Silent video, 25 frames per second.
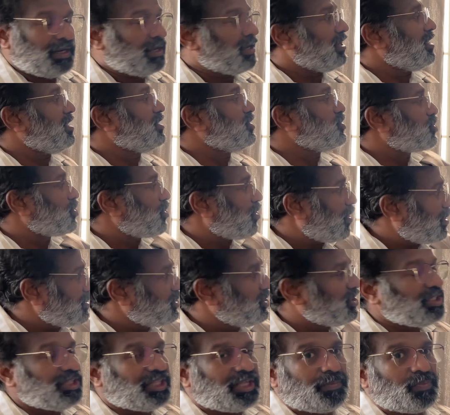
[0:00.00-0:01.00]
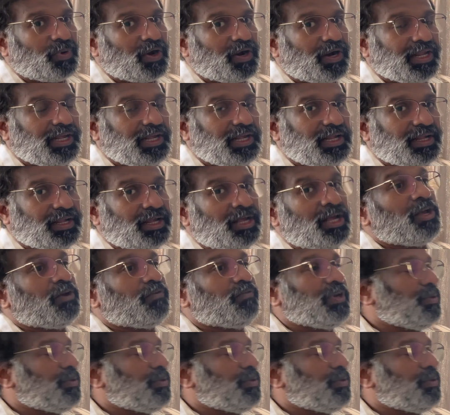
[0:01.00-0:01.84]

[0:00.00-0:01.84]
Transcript: in charging the body will